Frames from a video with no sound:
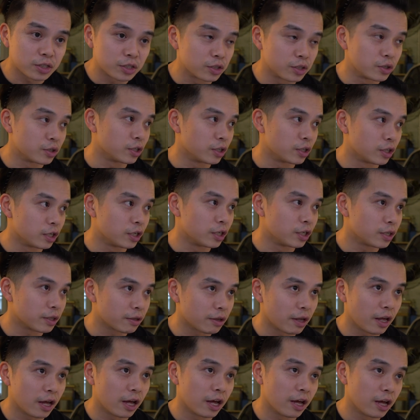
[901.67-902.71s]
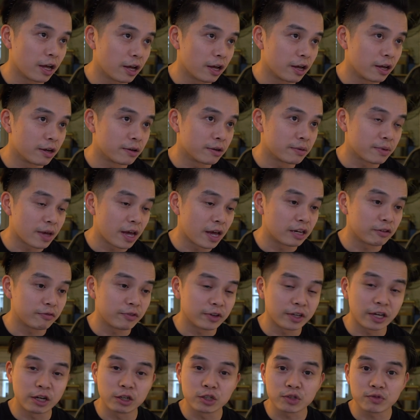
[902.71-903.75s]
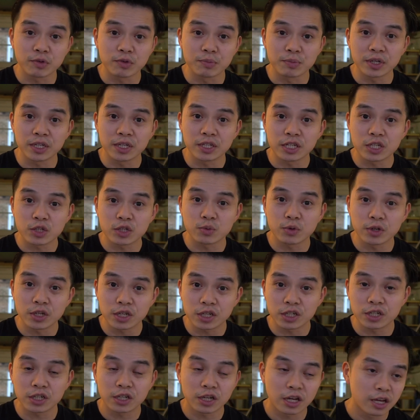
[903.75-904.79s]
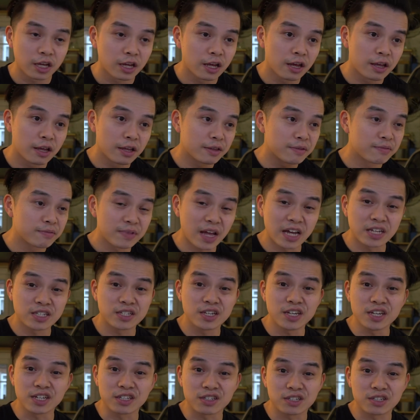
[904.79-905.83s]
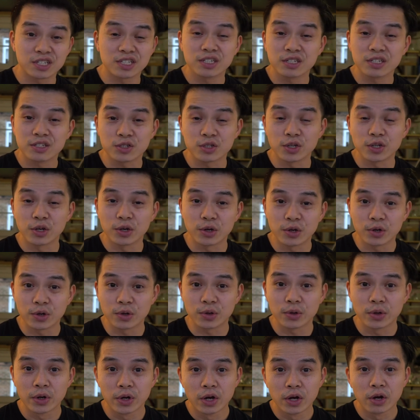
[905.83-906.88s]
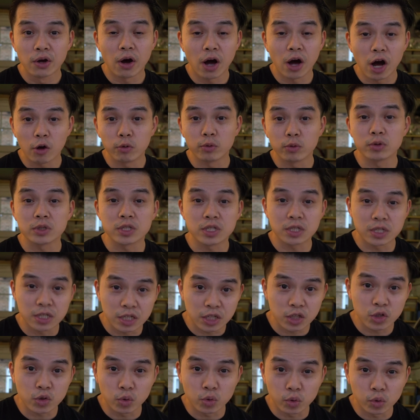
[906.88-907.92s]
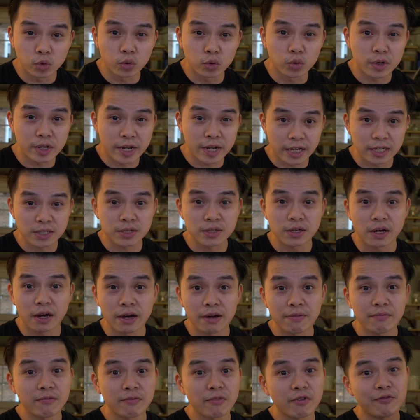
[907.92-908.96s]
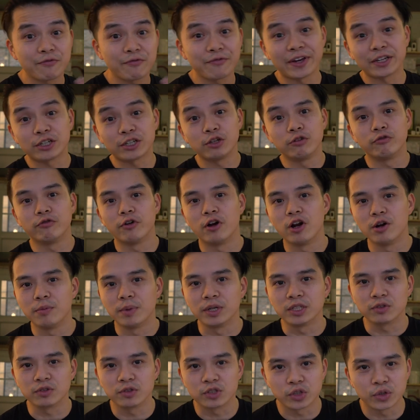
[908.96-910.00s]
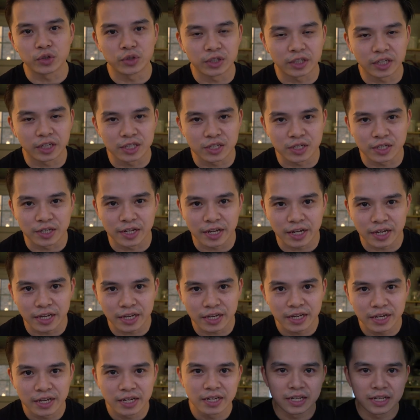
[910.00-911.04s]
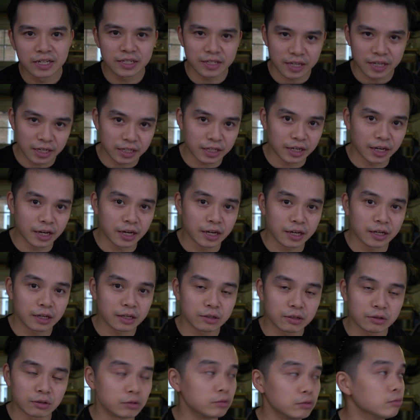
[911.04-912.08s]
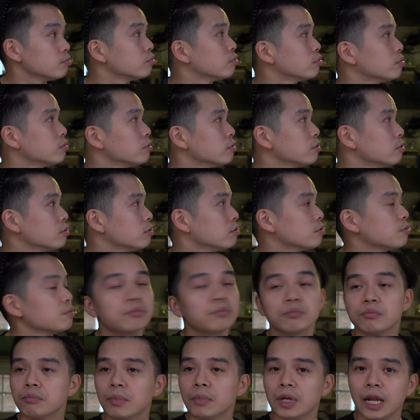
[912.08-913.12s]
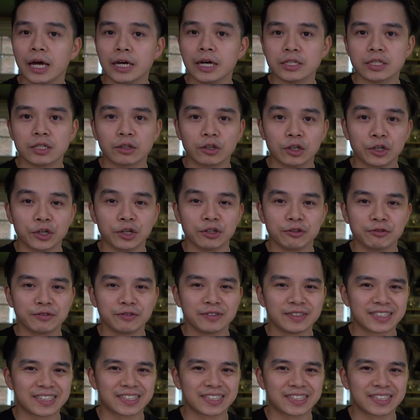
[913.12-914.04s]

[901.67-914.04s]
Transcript: to anything else from me this week, that's it. So I will see you all next time. Thank you very much for tuning in today. Take care. Oh, bye. My lights have gone off.